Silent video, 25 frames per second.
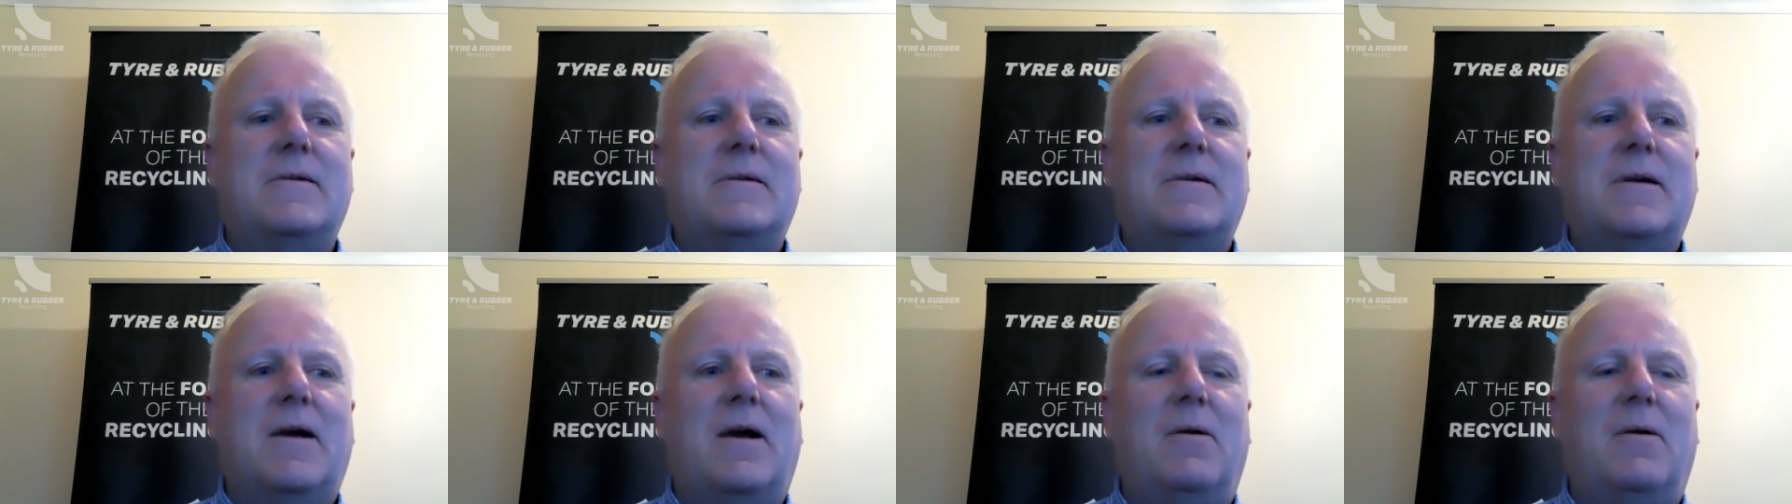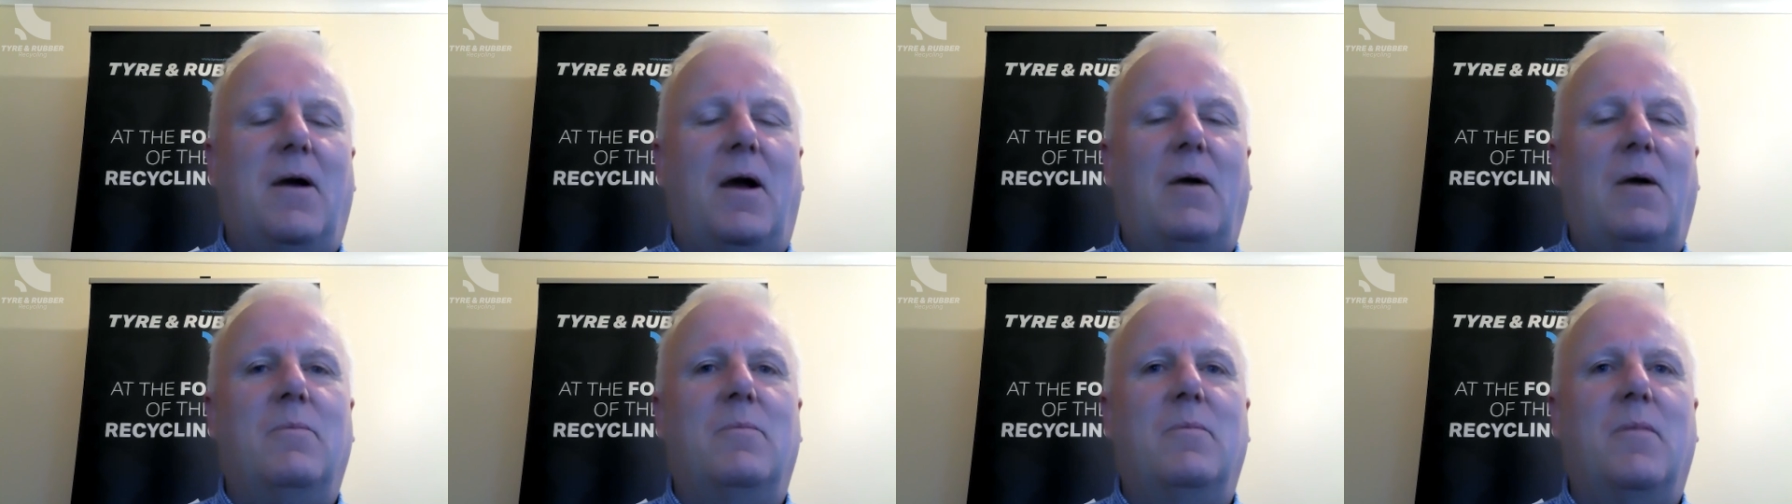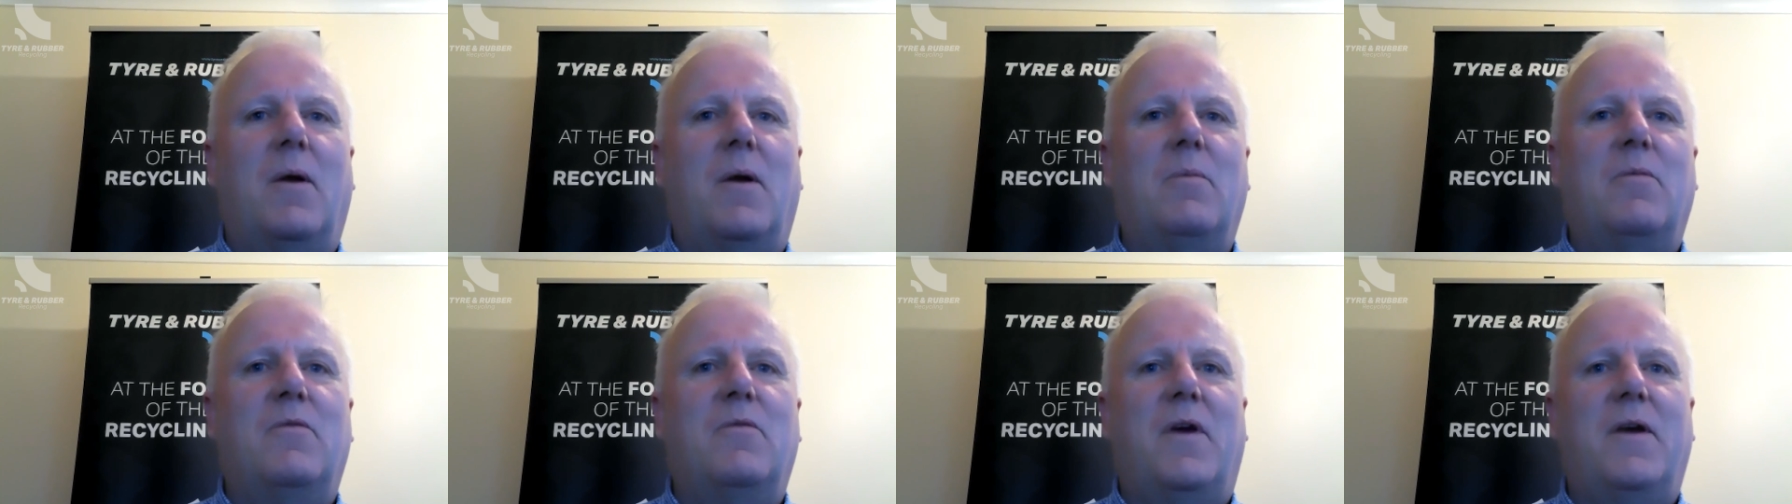I'm
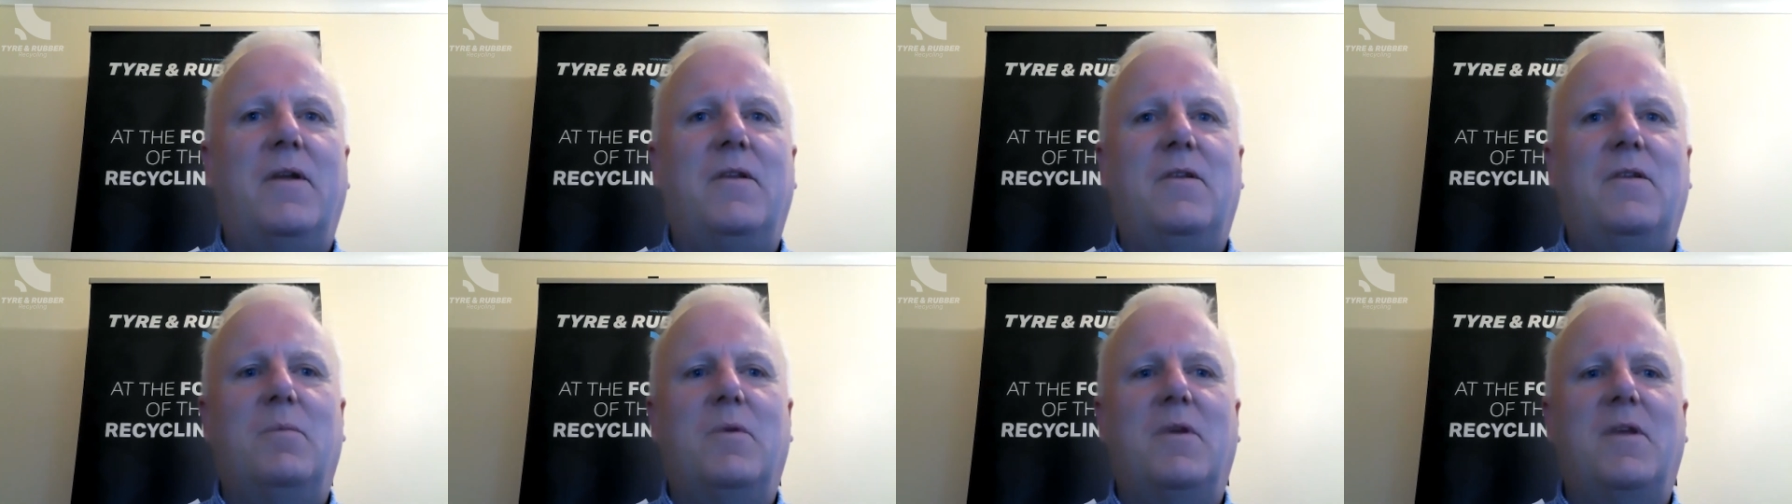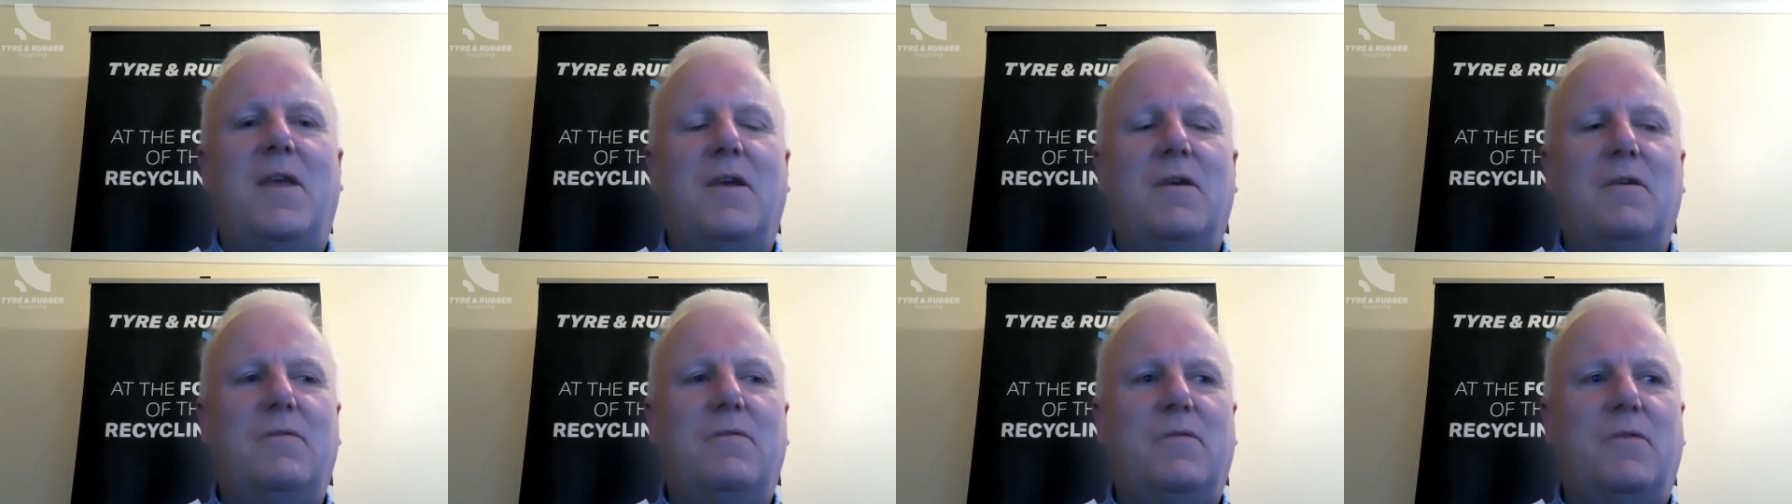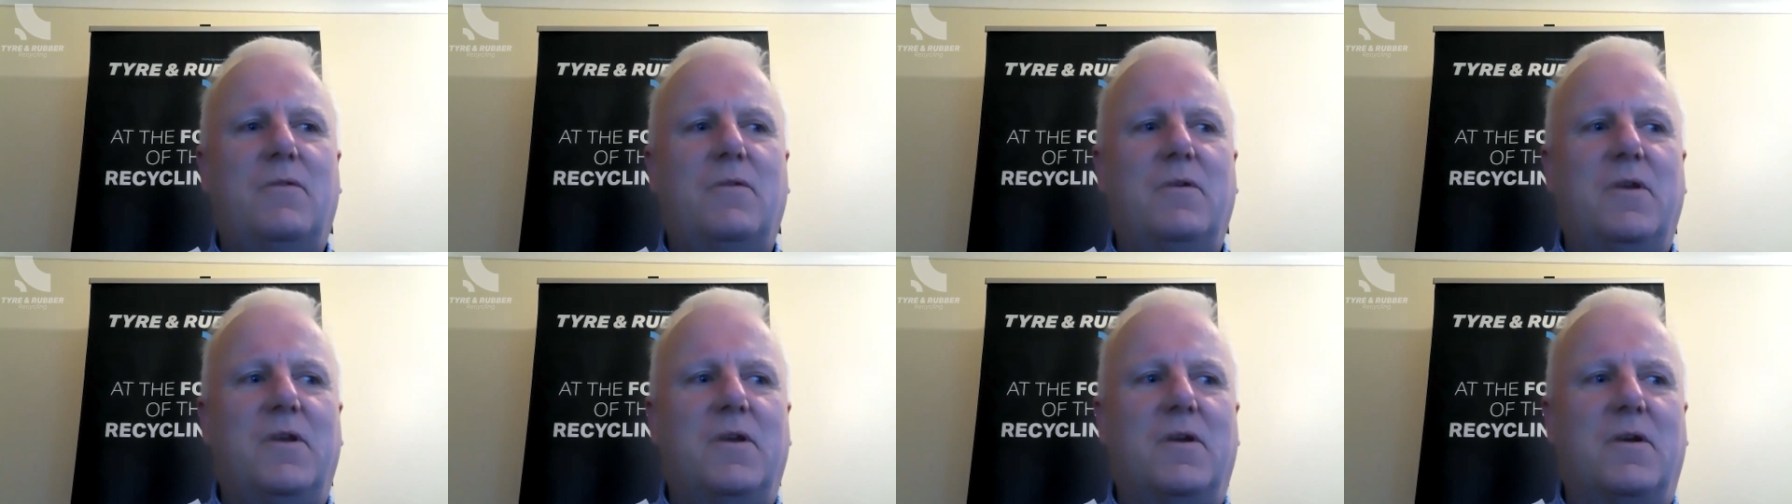I'm trying to be
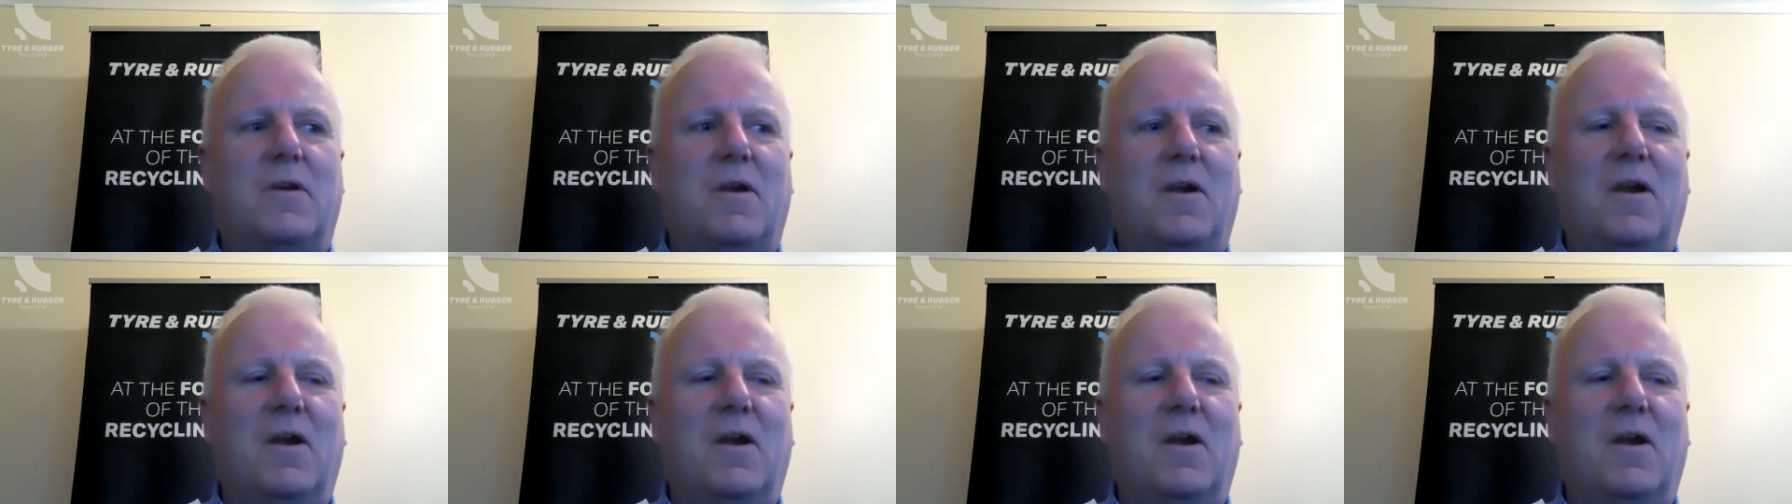careful here.